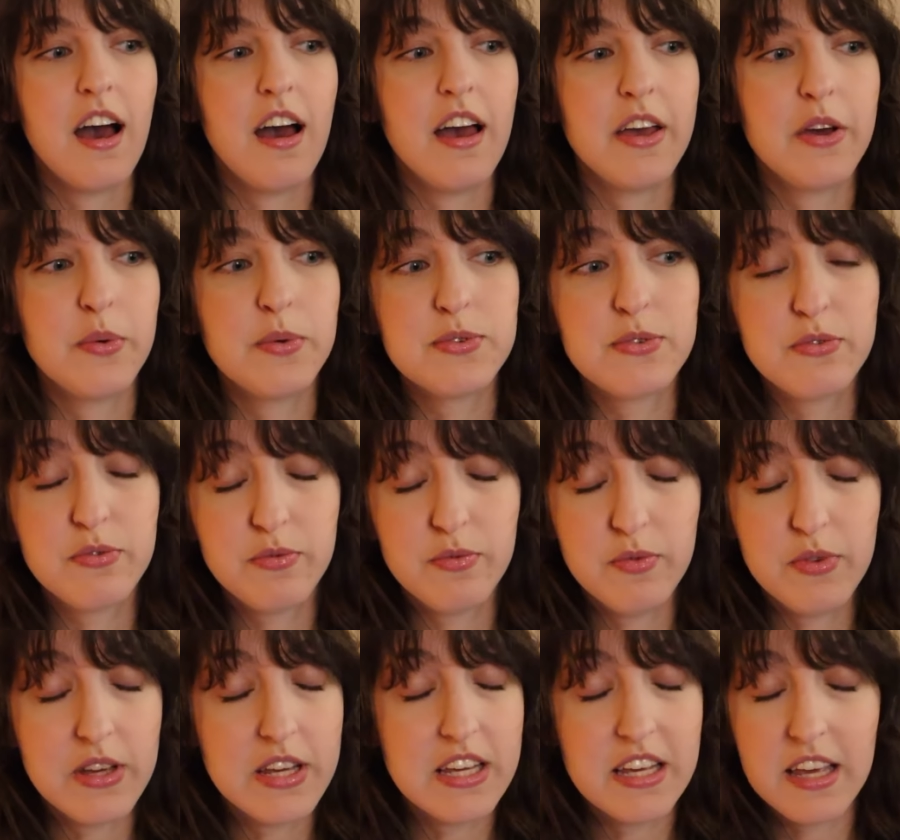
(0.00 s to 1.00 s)
it was
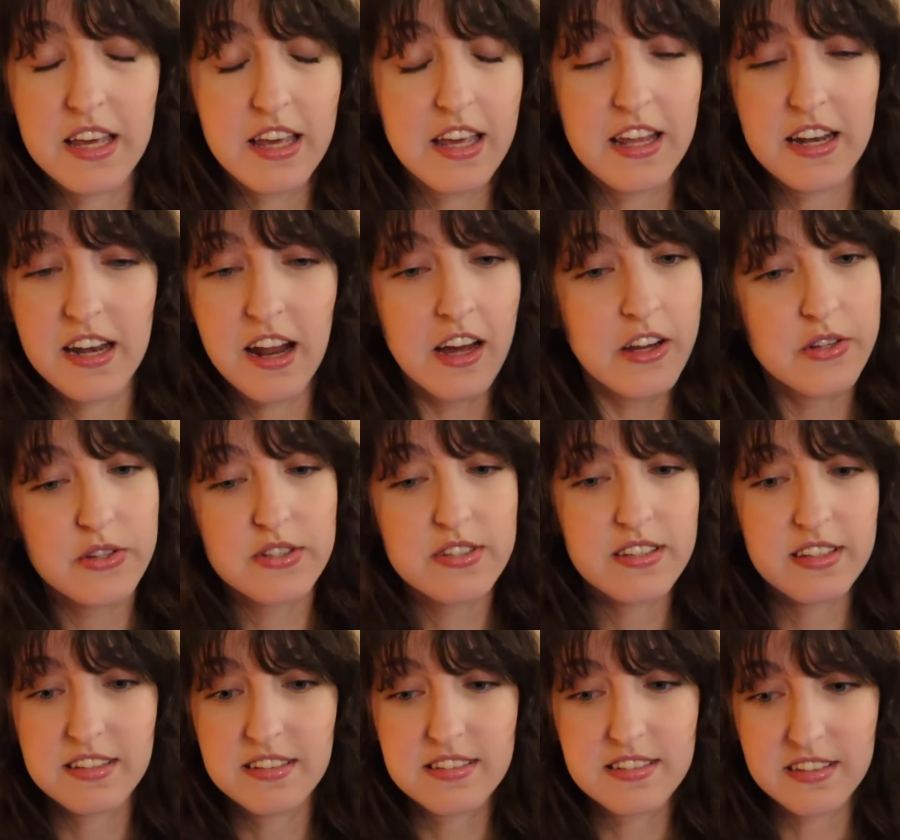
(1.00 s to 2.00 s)
not just
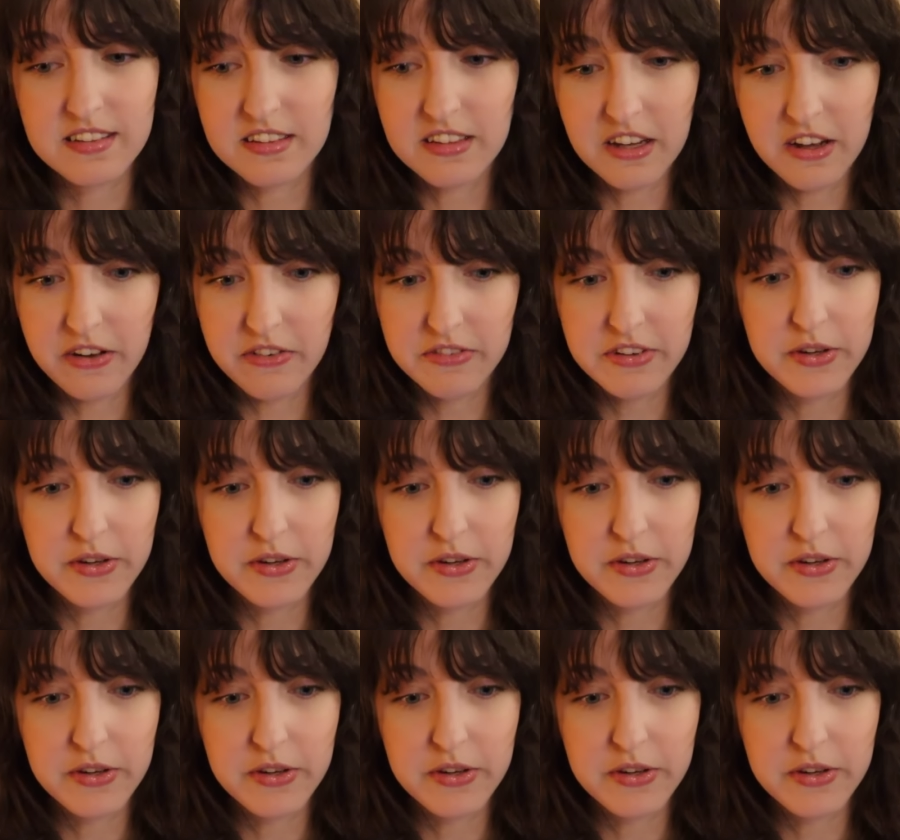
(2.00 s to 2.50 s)
insta love.